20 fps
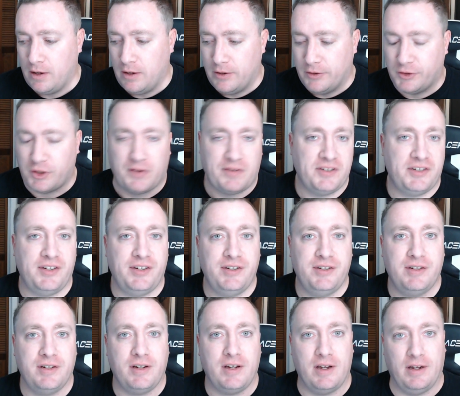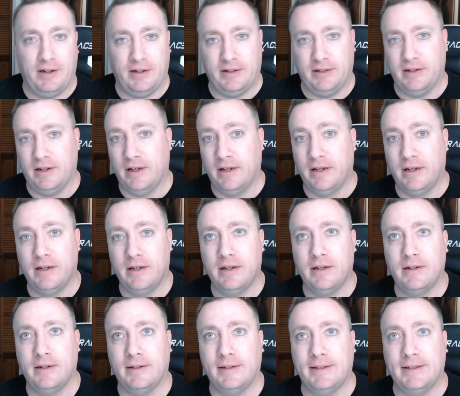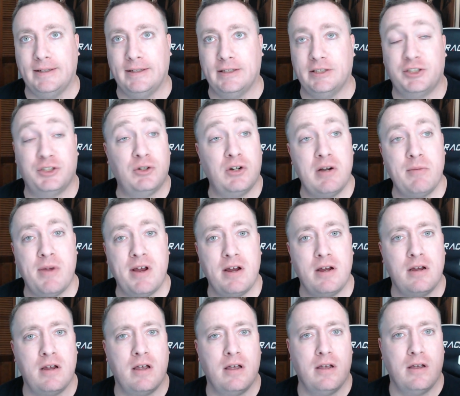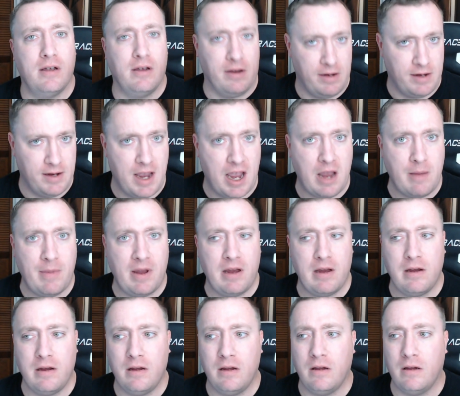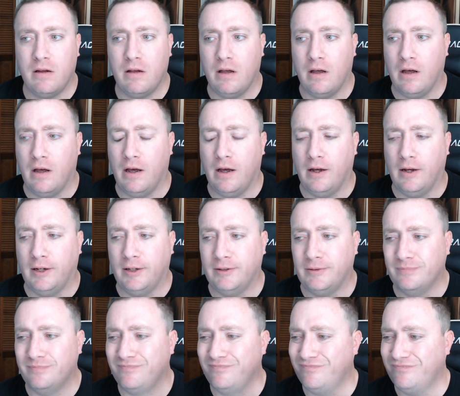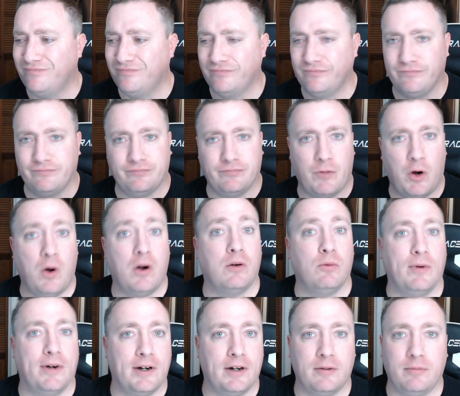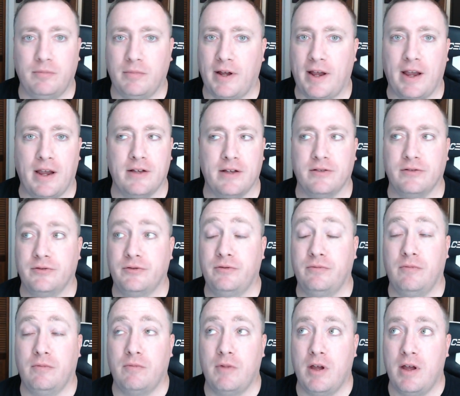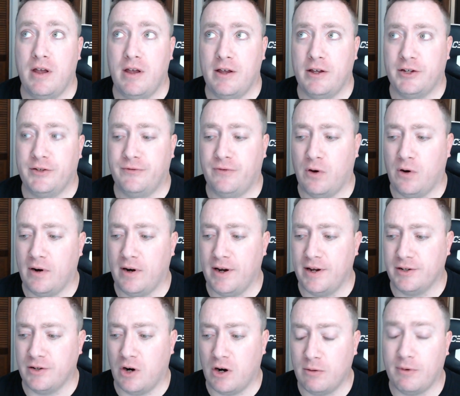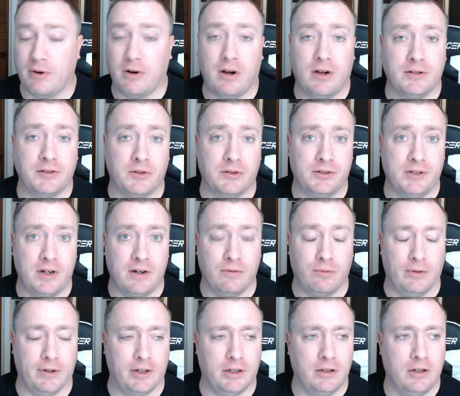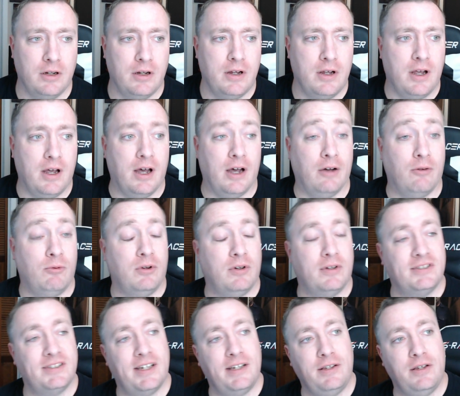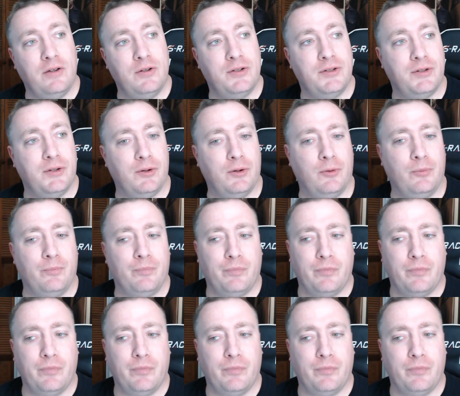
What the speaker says: services in streaming, gaming, hardware, and as far as hardware, also software. Well, I say used to.